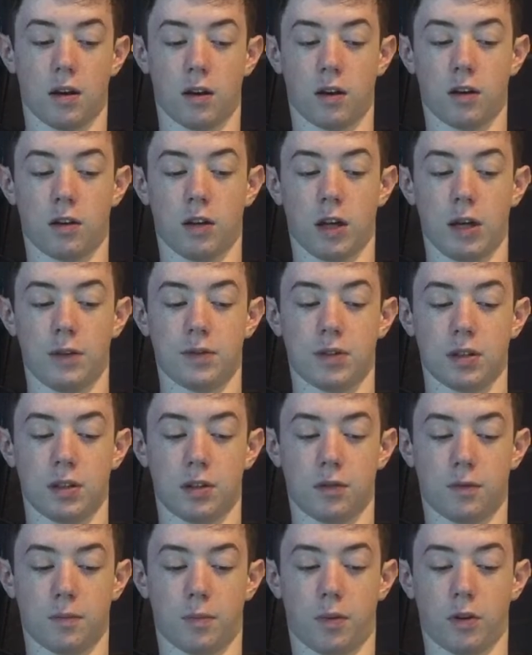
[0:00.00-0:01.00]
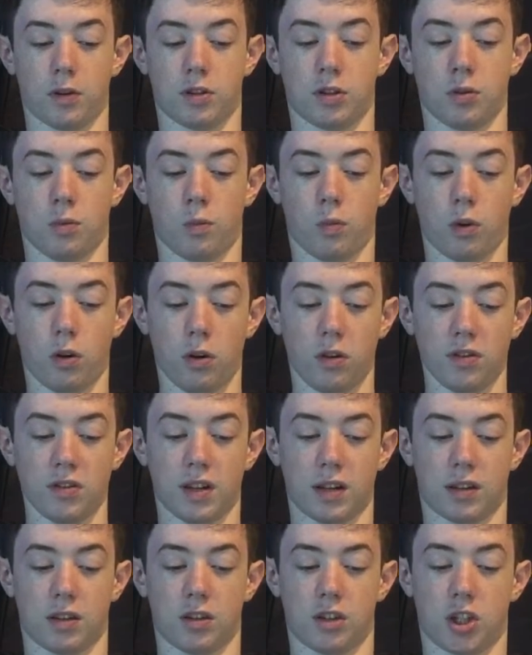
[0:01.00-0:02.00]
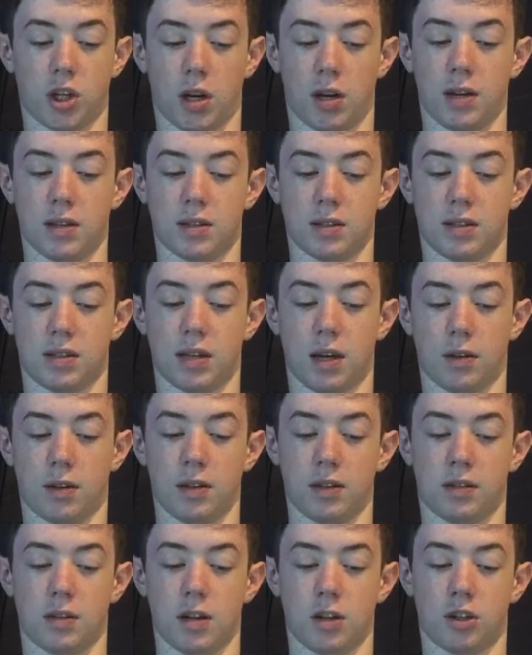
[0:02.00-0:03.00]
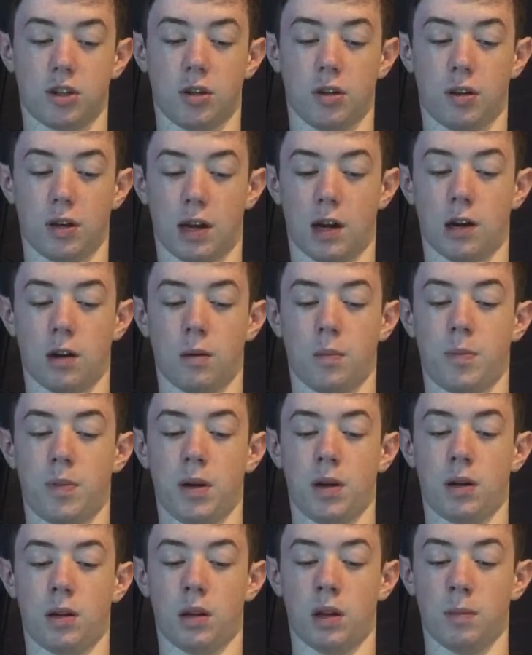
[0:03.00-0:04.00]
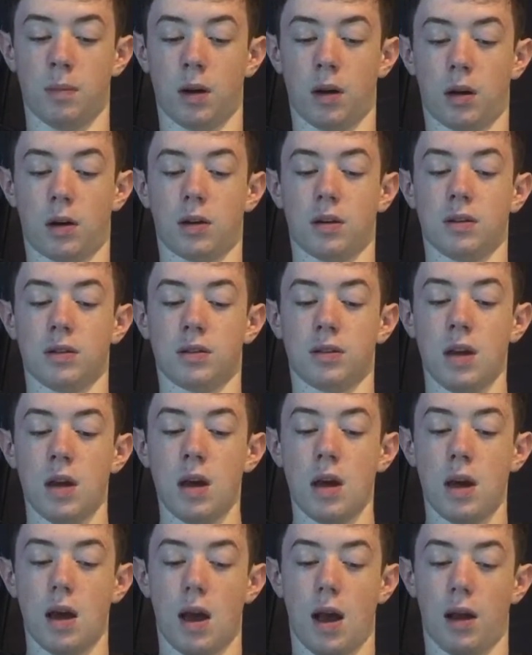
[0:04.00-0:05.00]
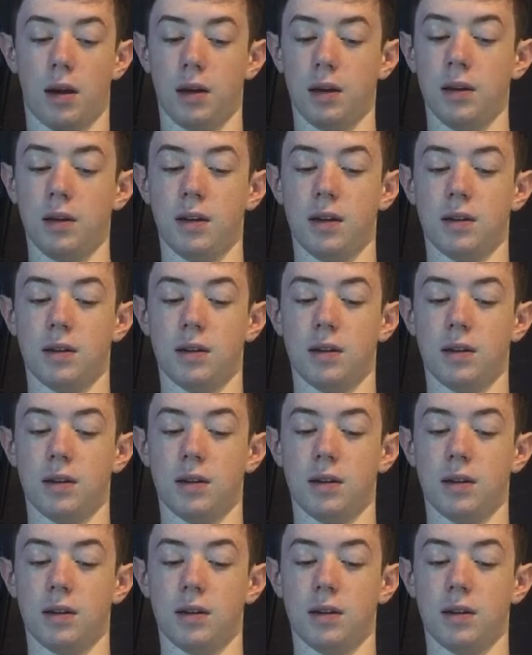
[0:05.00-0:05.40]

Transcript: Ethnic enclaves in different parts of the world, like the Chinese in Southeast Asia, the Caribbean, and the Americas,